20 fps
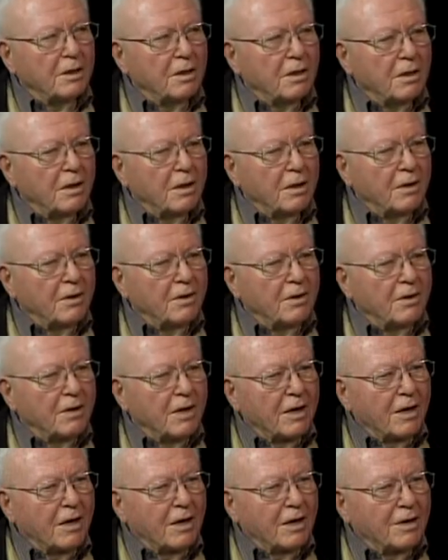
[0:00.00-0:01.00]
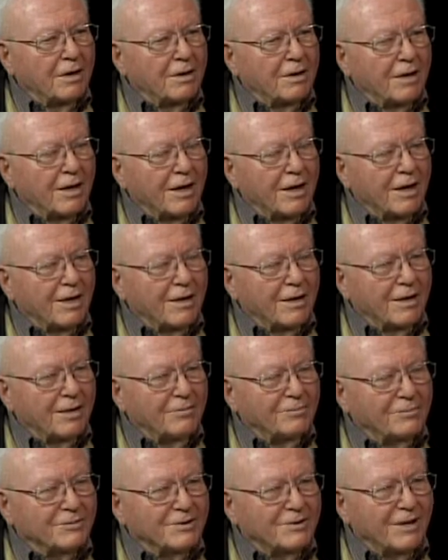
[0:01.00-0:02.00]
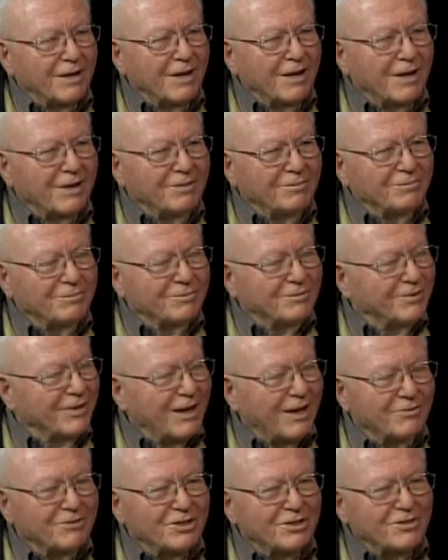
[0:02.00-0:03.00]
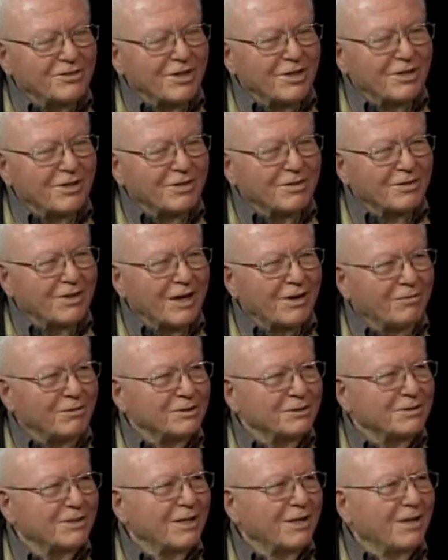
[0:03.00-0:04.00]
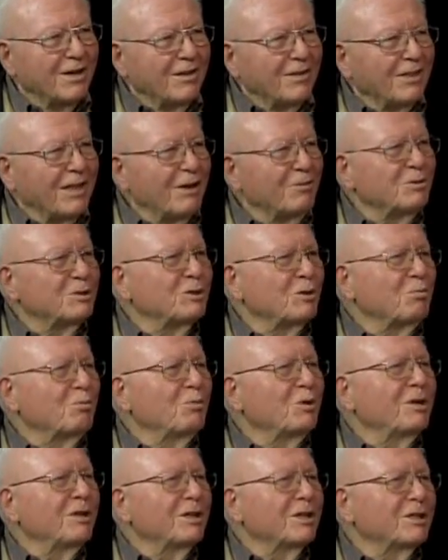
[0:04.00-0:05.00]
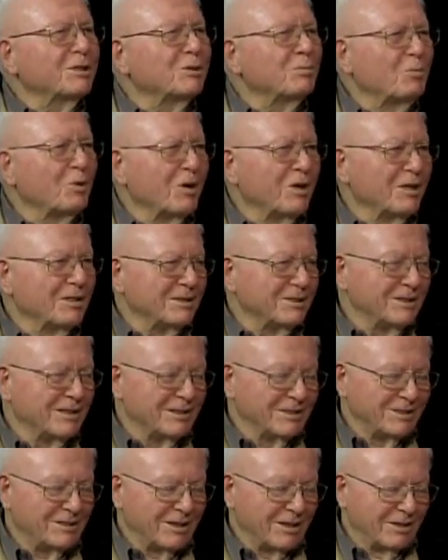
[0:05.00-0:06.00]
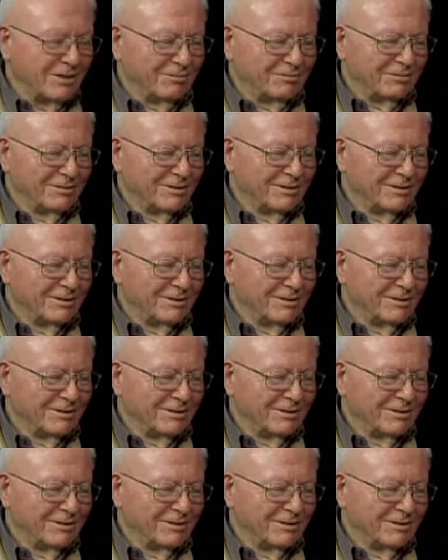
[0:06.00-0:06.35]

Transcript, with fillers: Uh, and I um, I have to say that that was that was a real experience in itself.